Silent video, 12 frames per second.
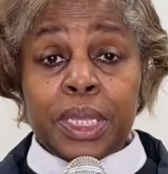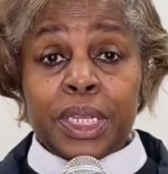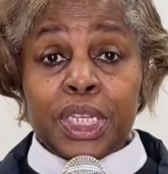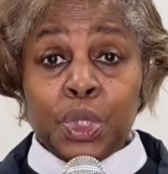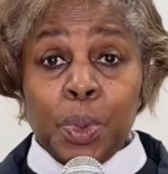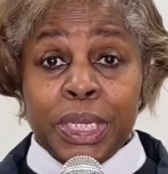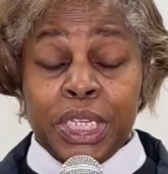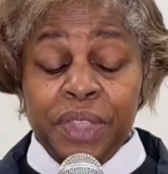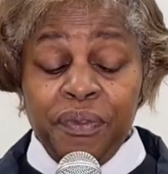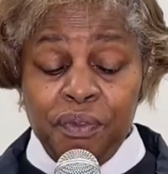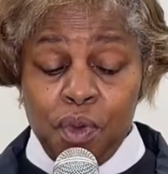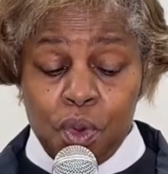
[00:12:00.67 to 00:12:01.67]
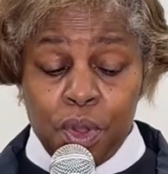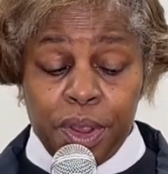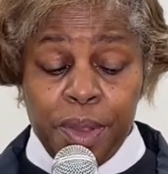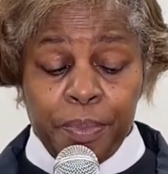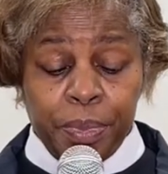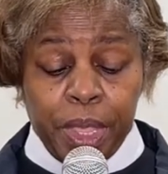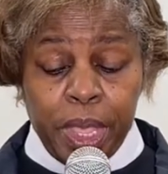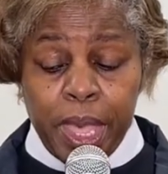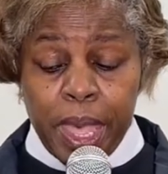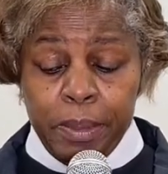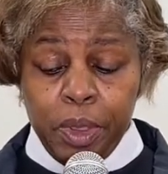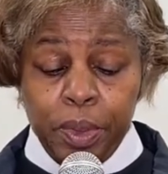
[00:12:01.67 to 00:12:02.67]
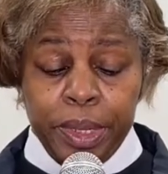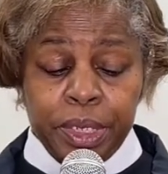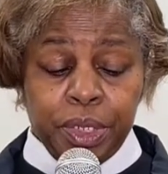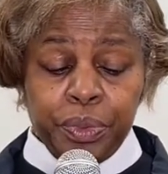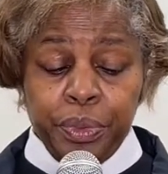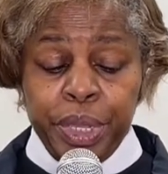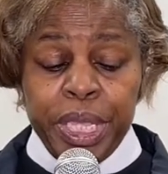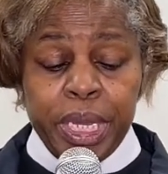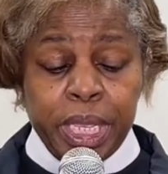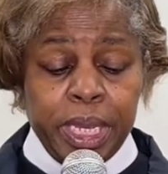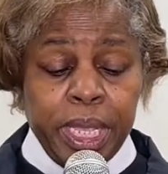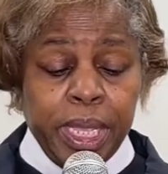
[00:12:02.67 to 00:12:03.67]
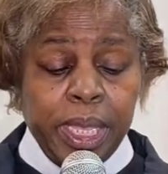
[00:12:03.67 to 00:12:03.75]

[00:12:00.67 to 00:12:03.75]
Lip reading: 24, I'm going to read it